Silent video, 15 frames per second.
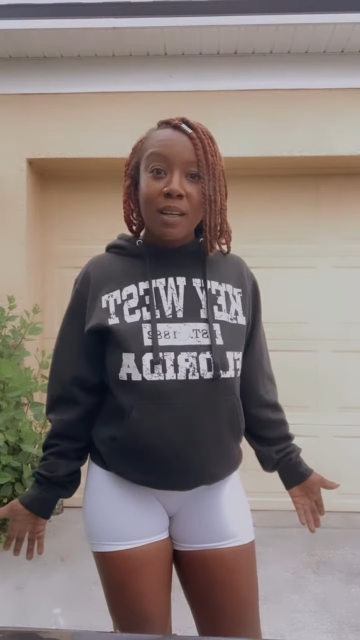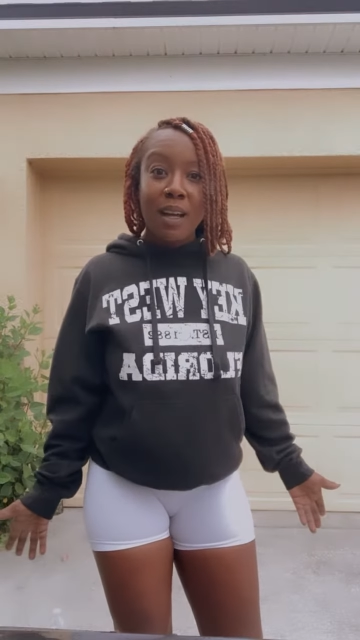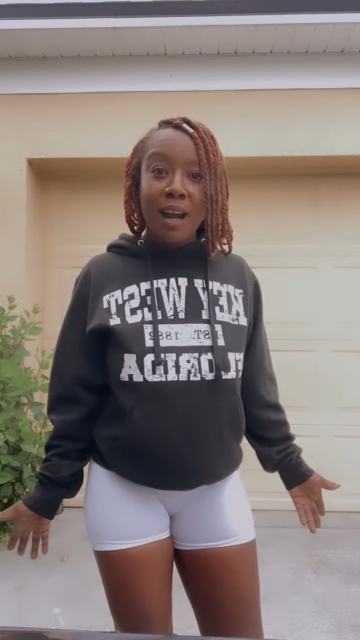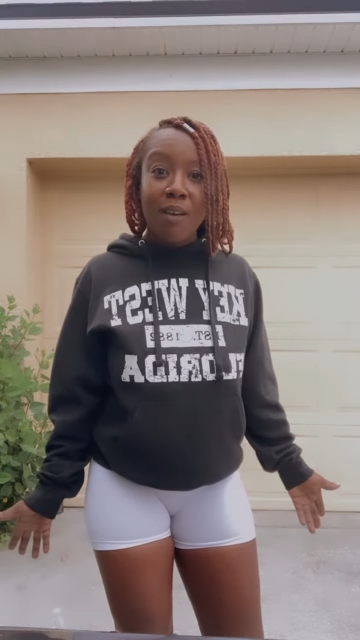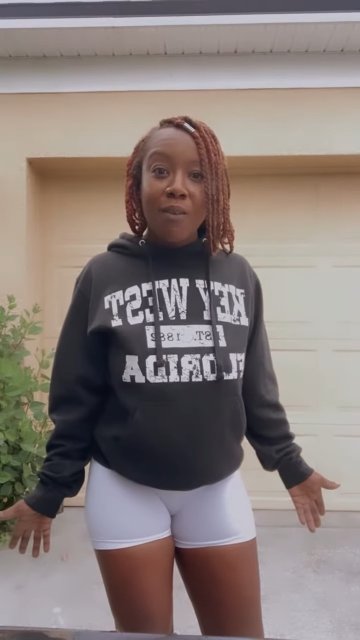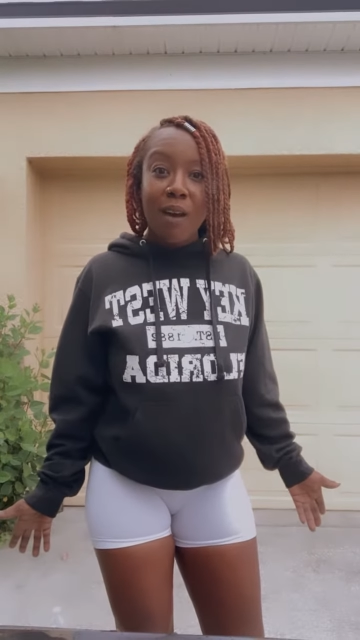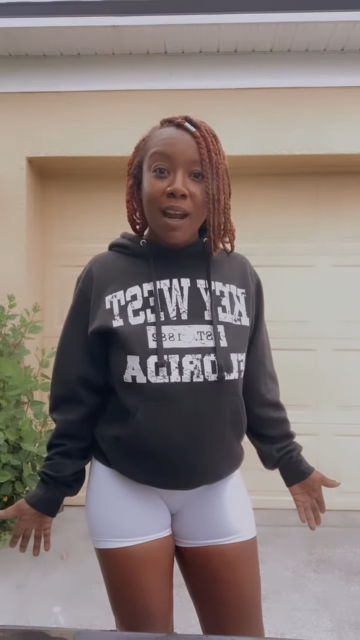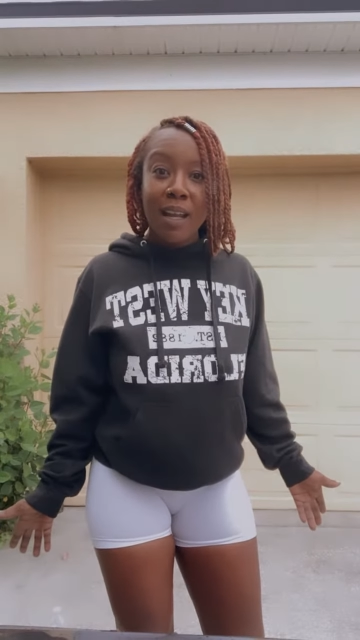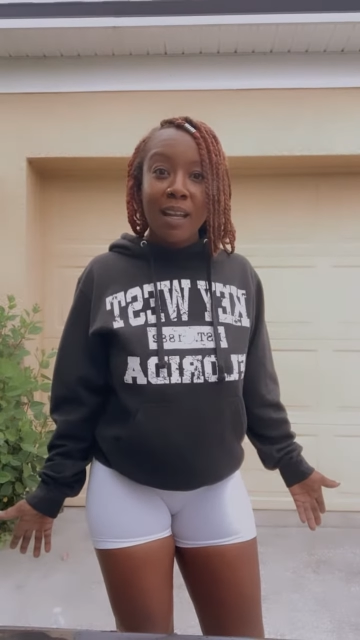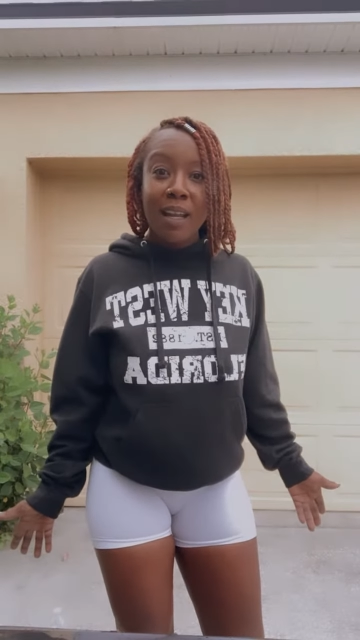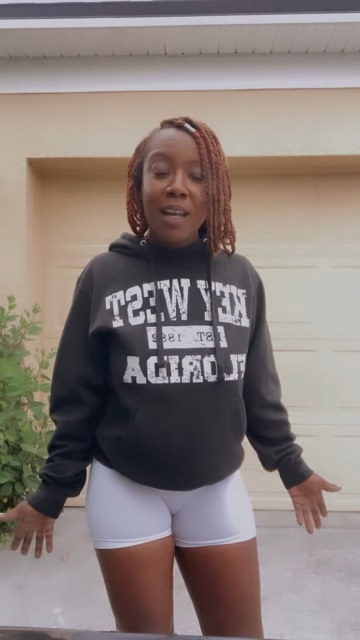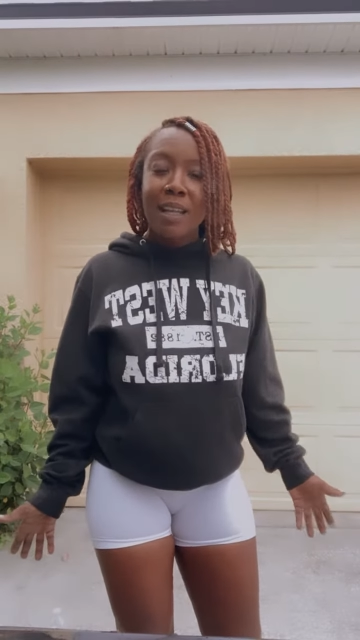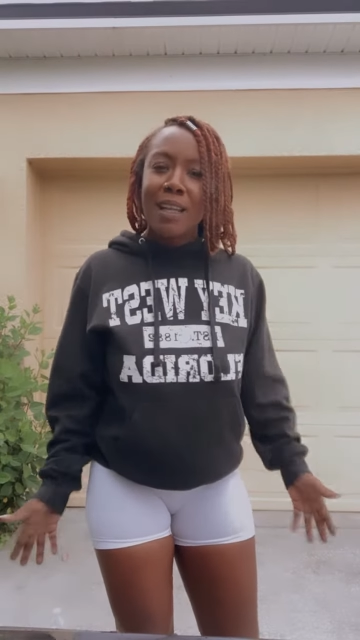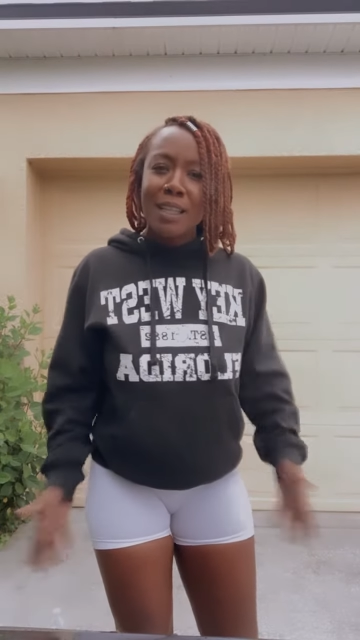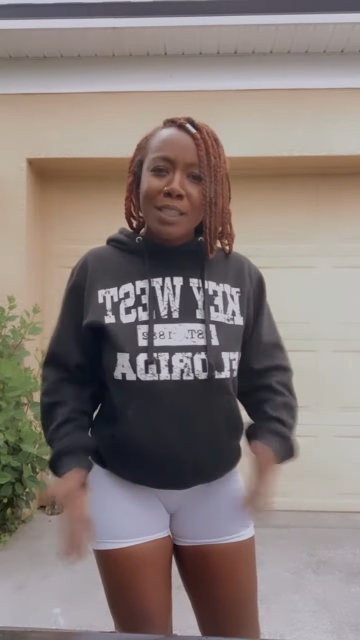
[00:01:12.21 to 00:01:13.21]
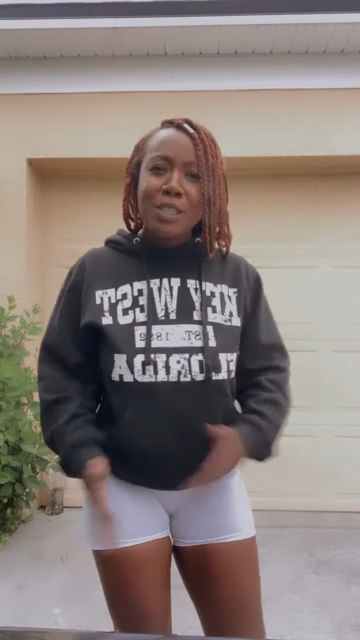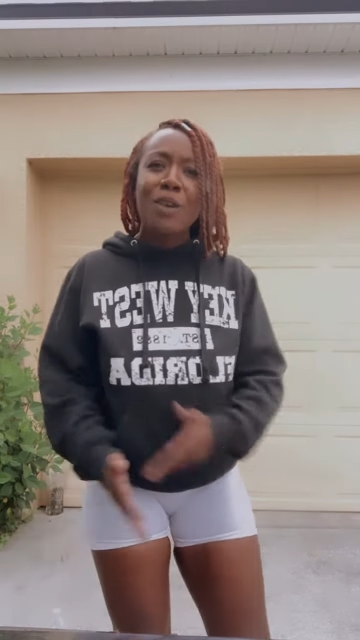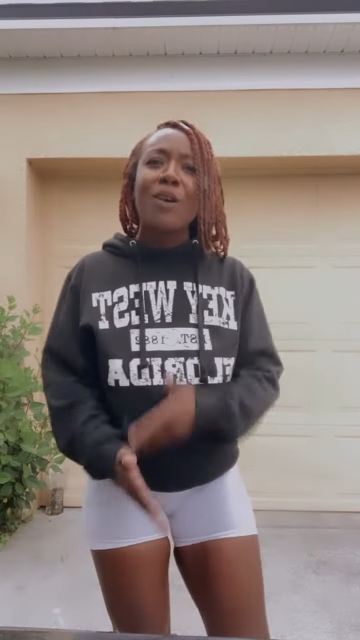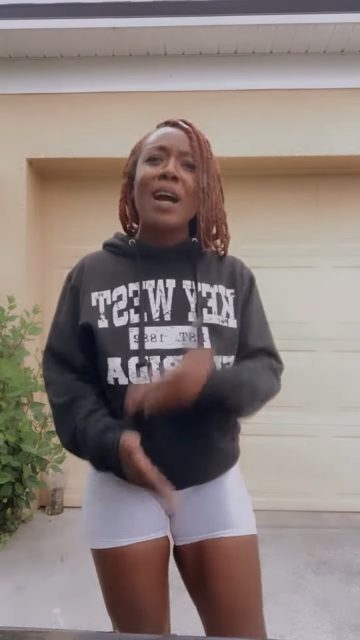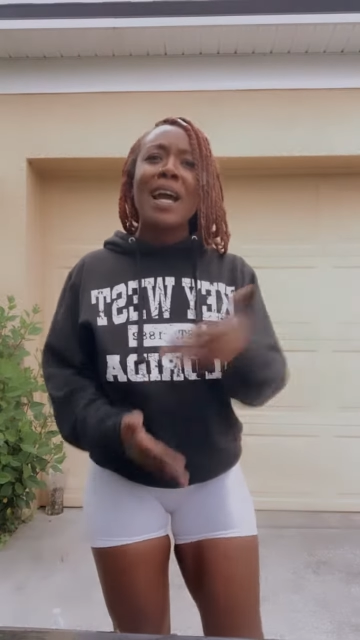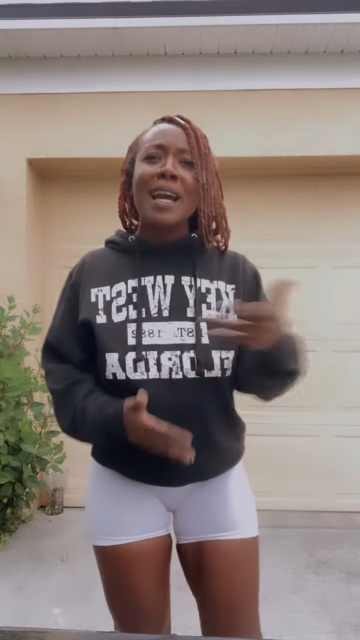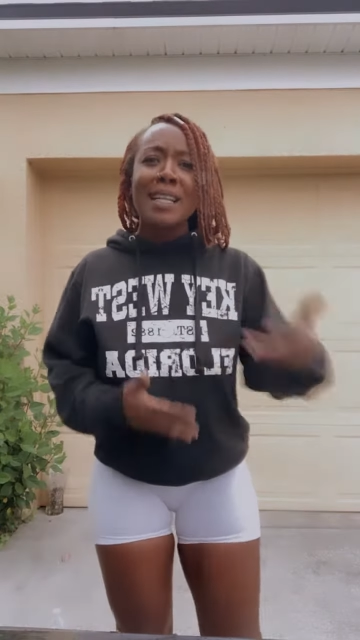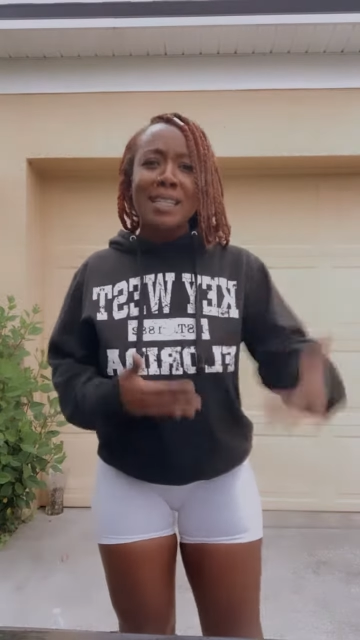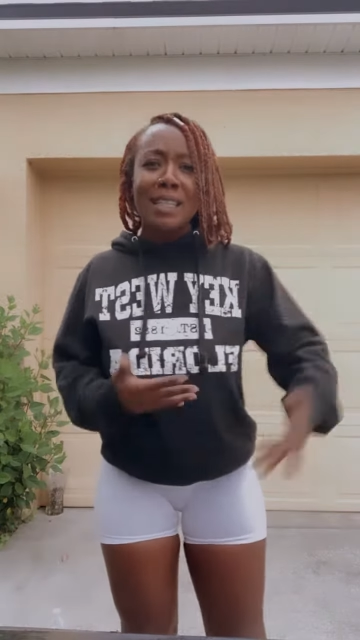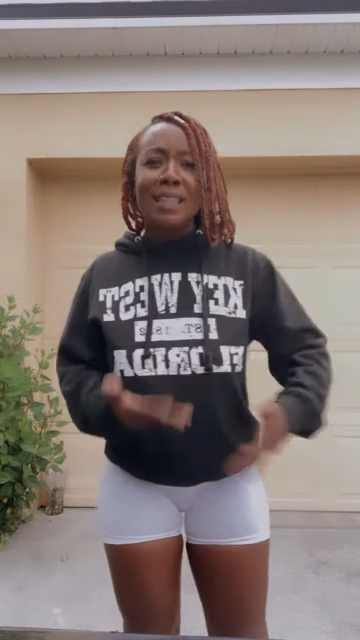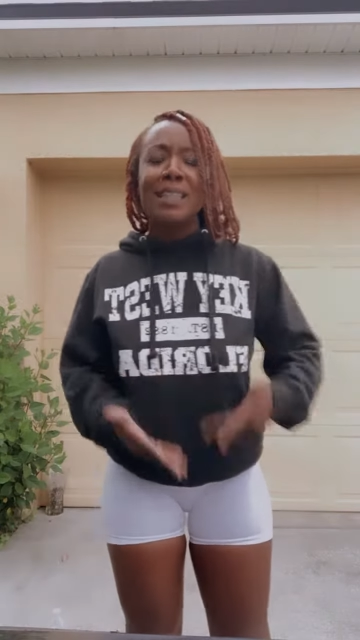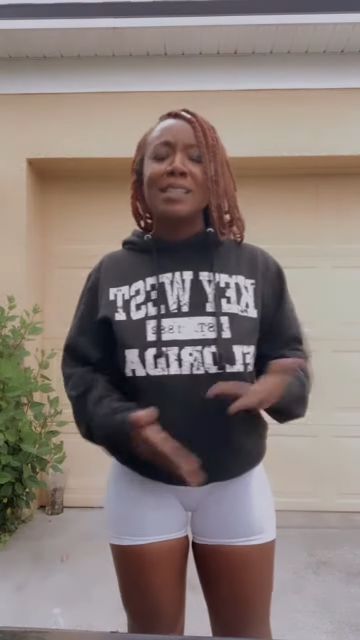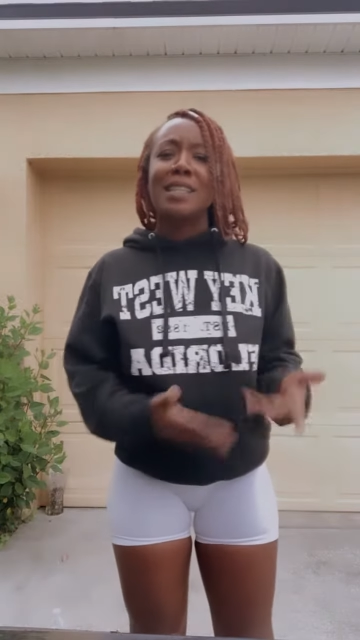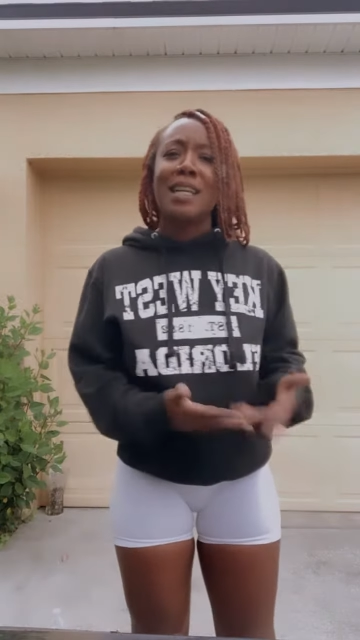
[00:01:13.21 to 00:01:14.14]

All right? Let your excellence